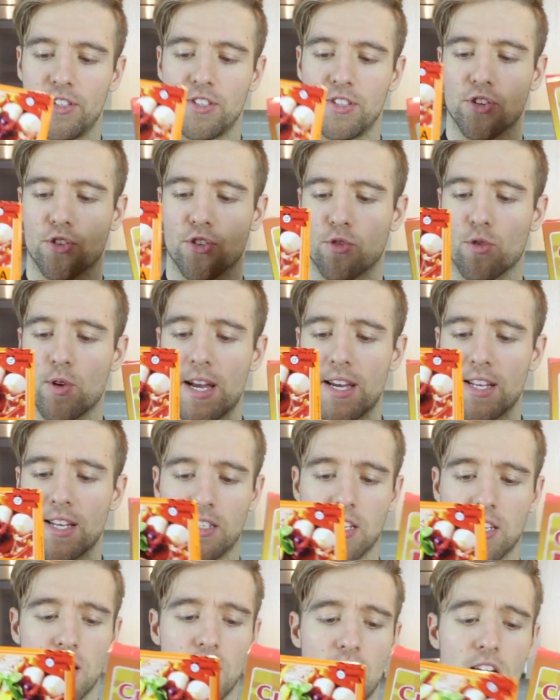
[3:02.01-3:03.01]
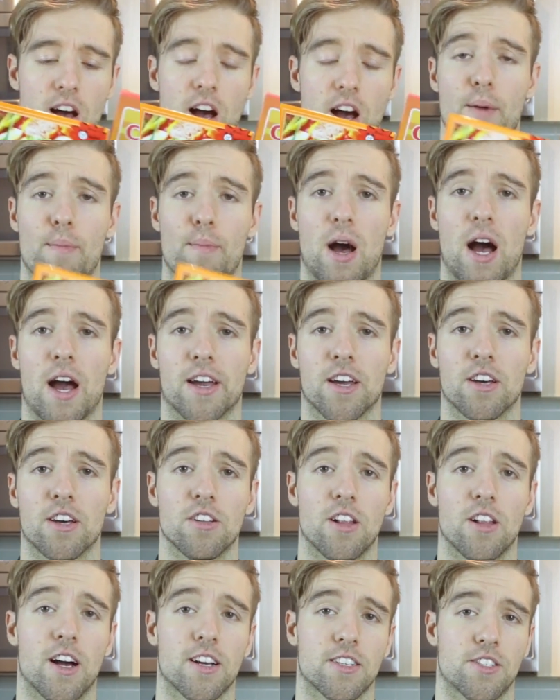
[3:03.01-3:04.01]
These are great. Um, I got a
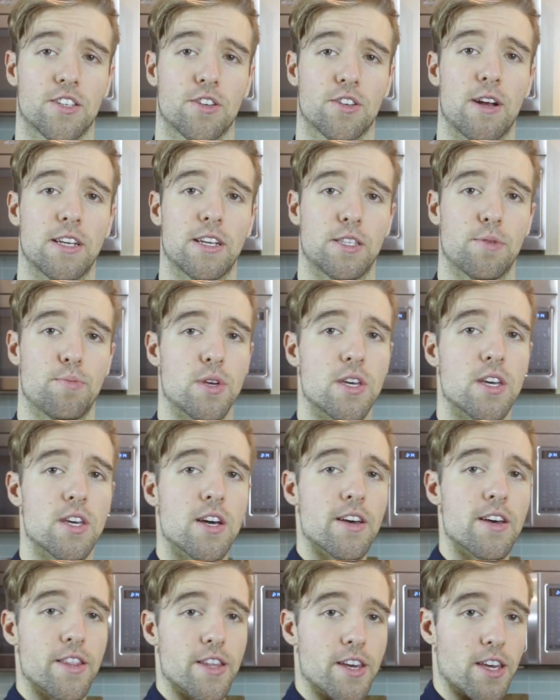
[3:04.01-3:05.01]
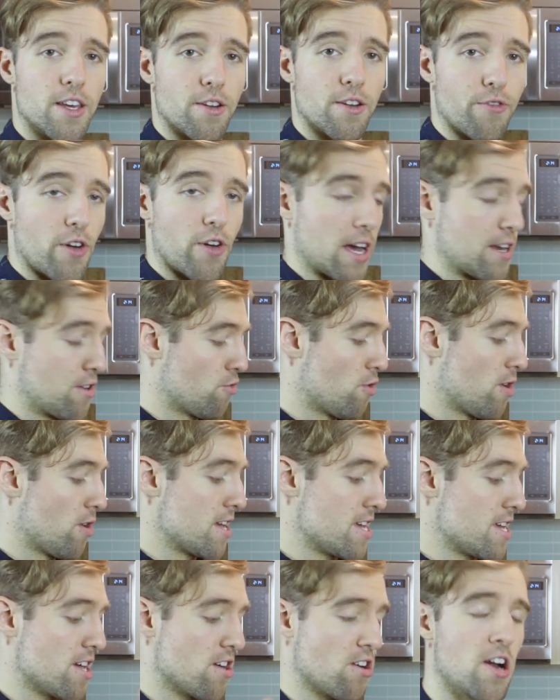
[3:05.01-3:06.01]
laksa recipe that you can find
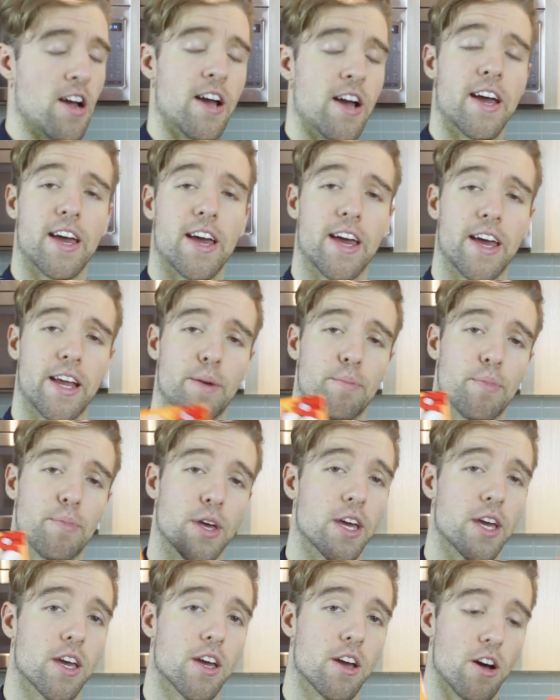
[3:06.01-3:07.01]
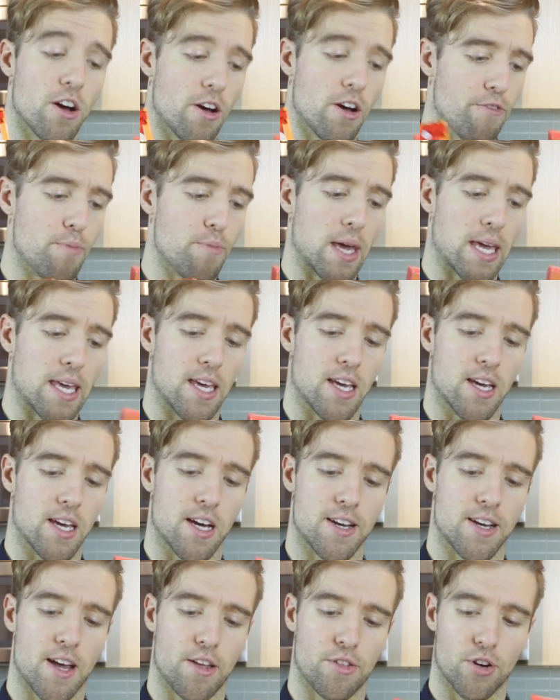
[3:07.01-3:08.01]
right here, and I'm thinking of making
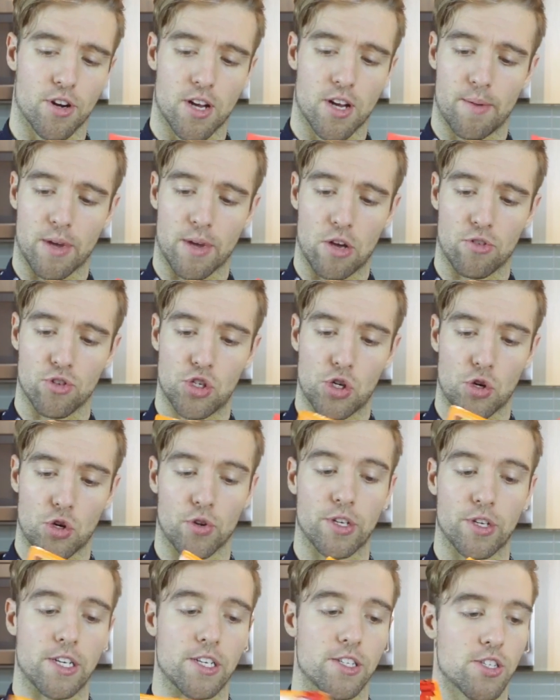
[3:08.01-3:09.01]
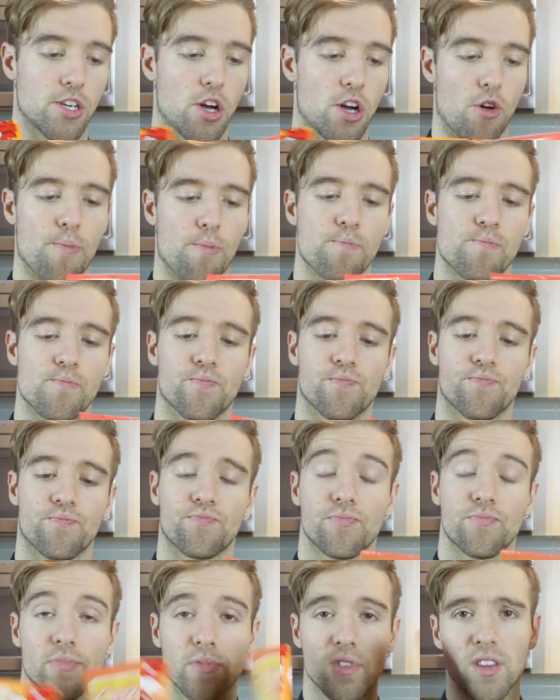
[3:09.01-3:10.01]
another coming out shortly. So,
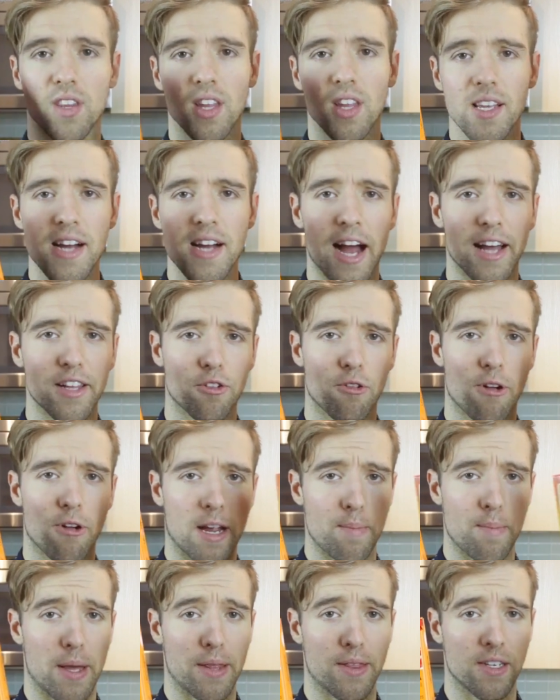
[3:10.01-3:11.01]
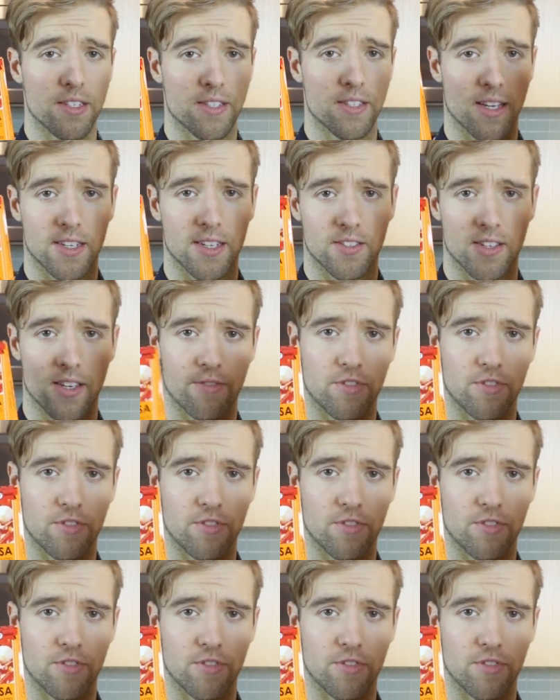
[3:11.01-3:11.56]
highly recommend these things.